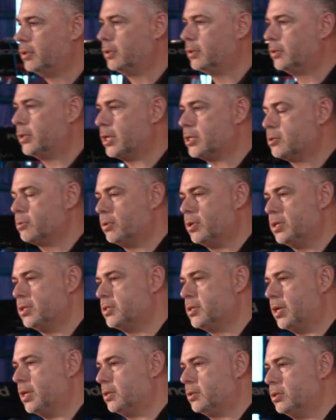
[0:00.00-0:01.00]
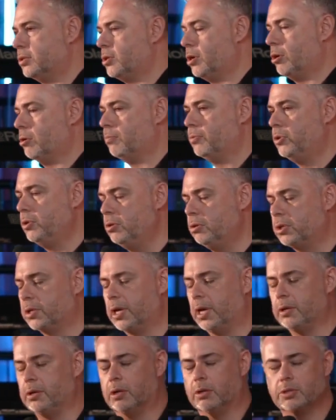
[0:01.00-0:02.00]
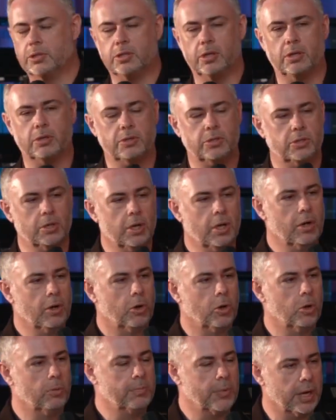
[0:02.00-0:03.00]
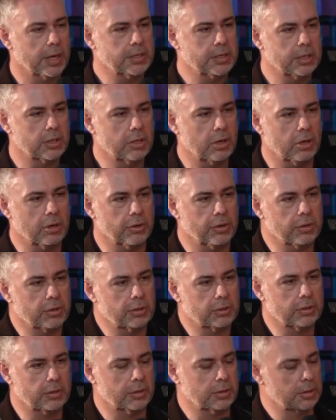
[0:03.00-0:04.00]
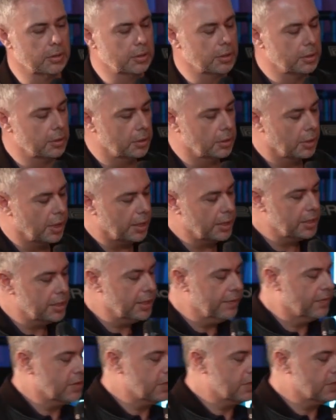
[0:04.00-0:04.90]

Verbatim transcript: That's what he's saying to Job. You cannot judge Almighty God. And he even